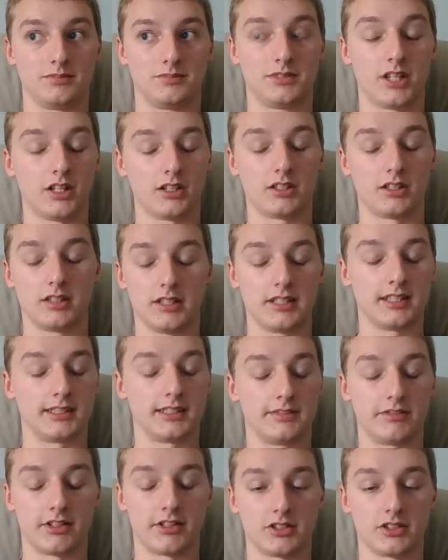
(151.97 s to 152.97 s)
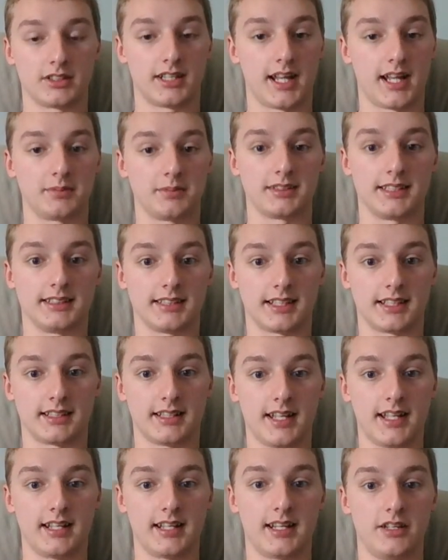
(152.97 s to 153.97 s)
tongue clicks, finger snaps, things like
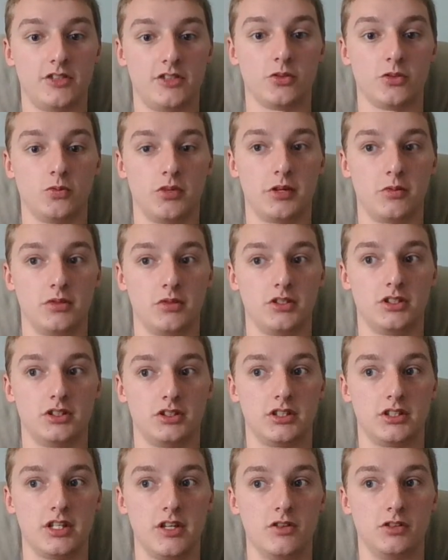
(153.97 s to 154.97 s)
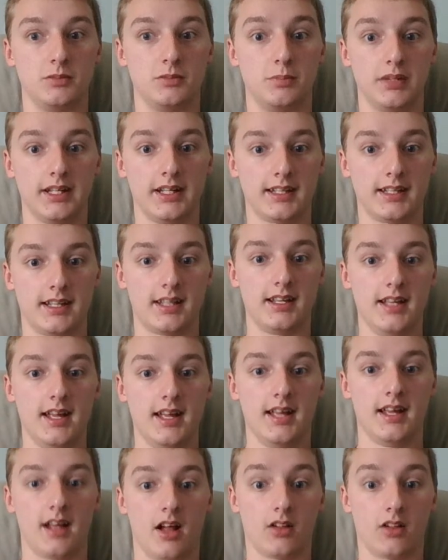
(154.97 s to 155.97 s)
that nature, we would just use blinking
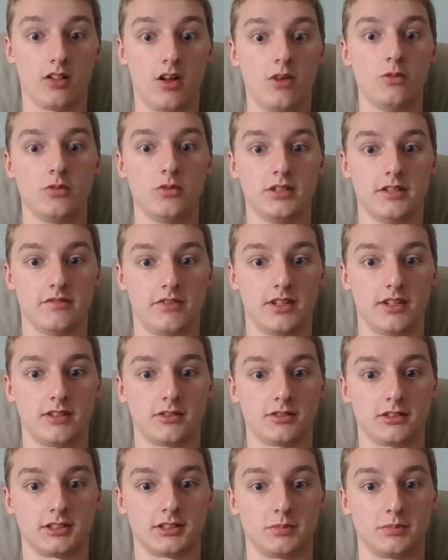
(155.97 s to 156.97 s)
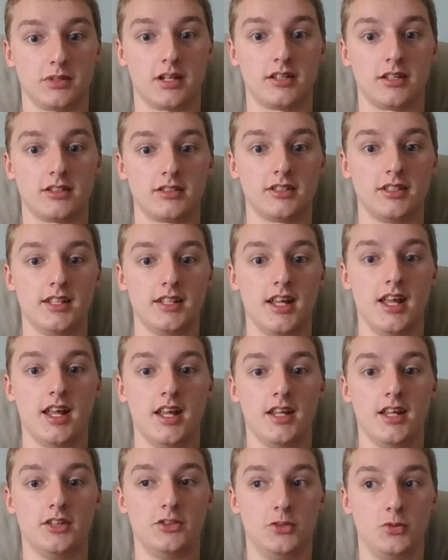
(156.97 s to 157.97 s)
along with the facial expression
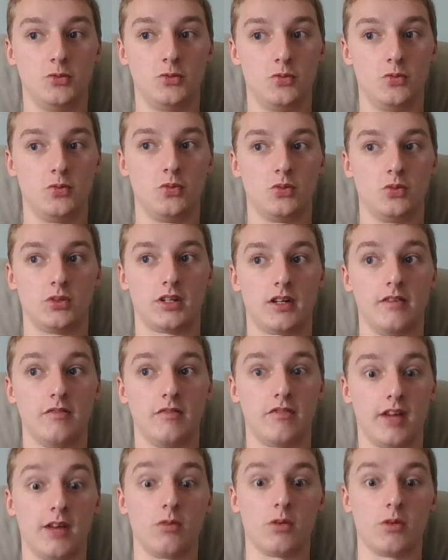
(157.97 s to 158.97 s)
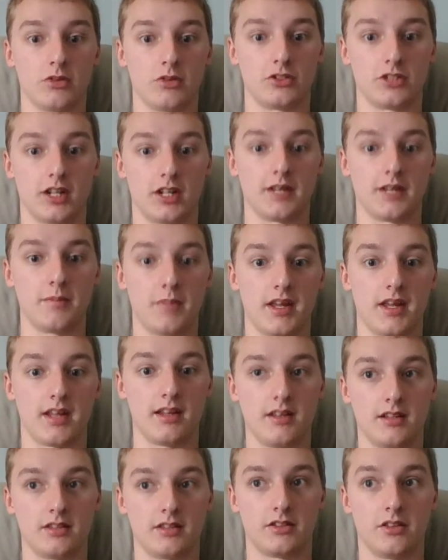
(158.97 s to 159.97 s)
to convey what we're trying to
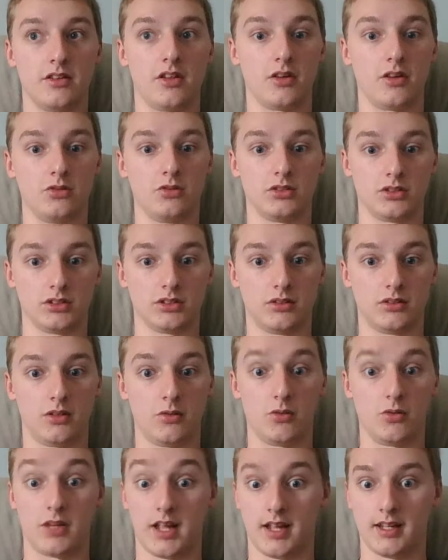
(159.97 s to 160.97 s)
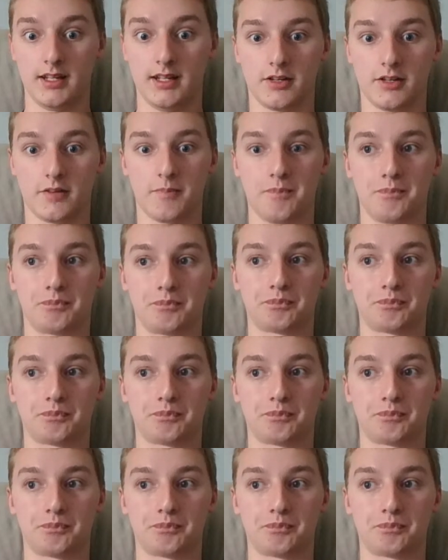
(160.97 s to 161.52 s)
mean to those who can't hear.